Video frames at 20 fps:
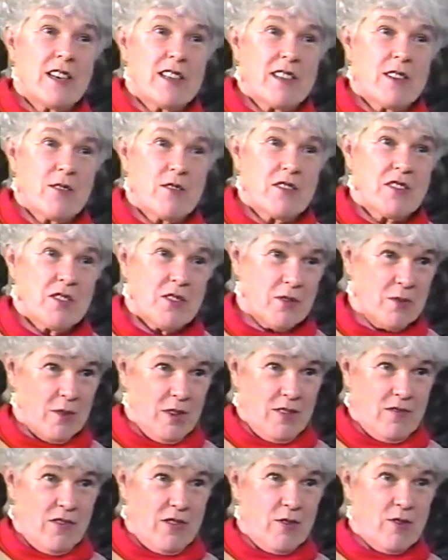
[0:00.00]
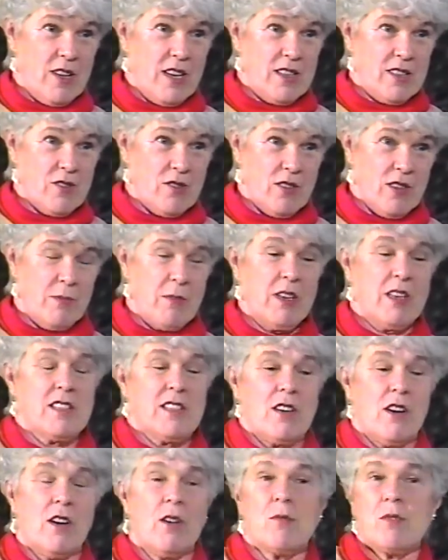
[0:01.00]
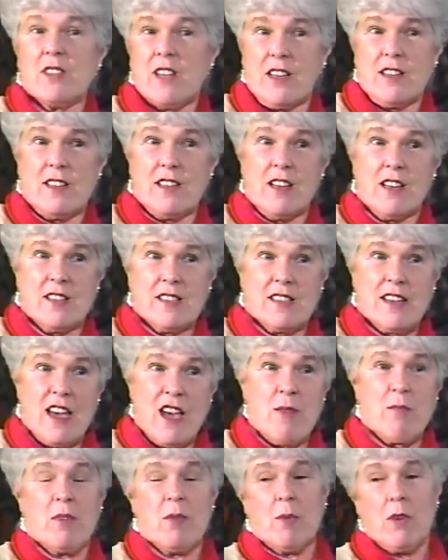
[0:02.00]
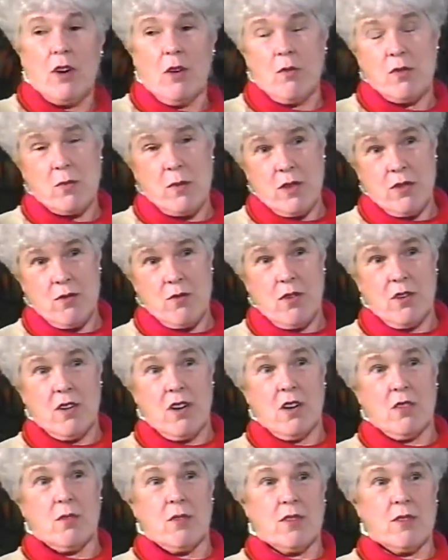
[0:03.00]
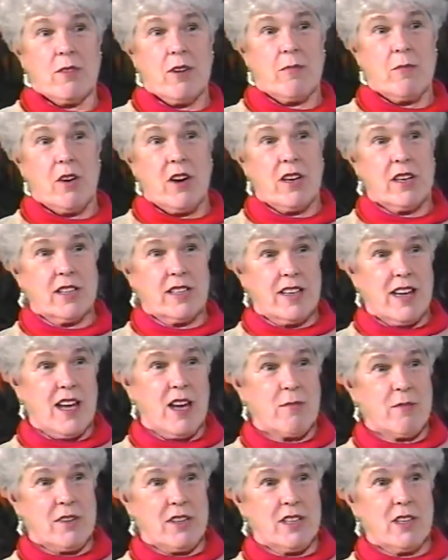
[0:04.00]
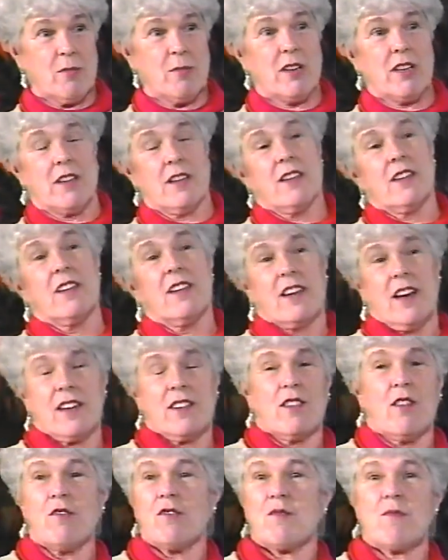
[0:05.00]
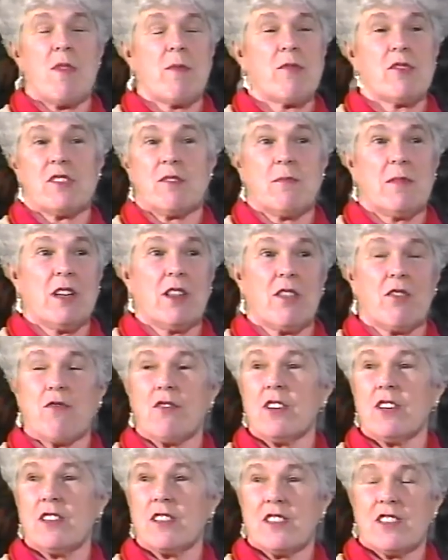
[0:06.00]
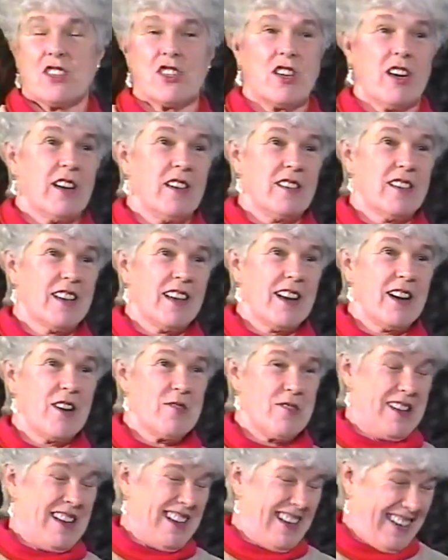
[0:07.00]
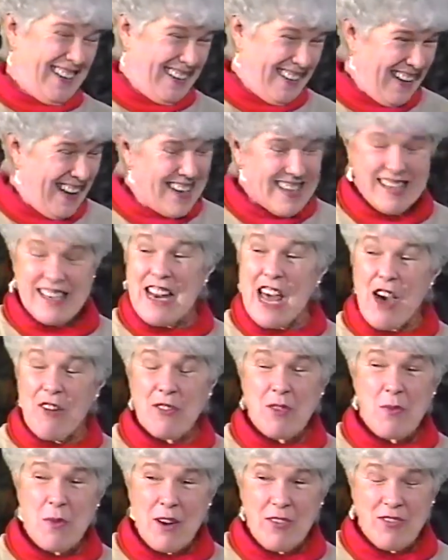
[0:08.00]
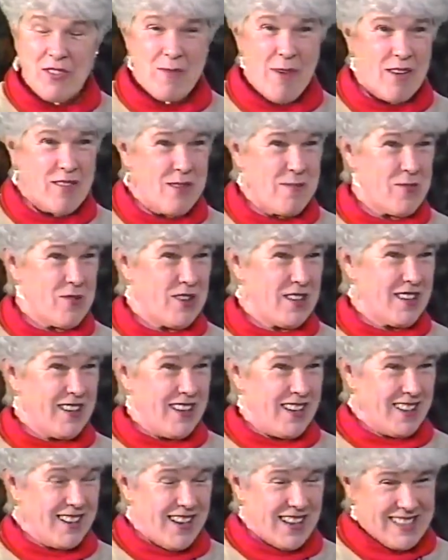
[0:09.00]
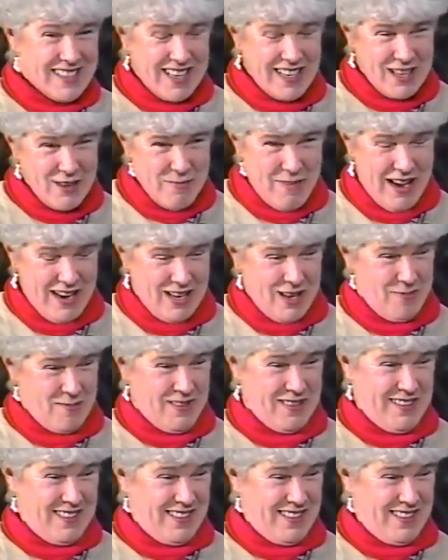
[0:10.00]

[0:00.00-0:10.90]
us out of school a few days early because he always had to take us camping. We always went through Algonquin Park and camped a little bit. I can always remember being thrilled as a child to get out. Didn't have to wait for my report card, got taken back up to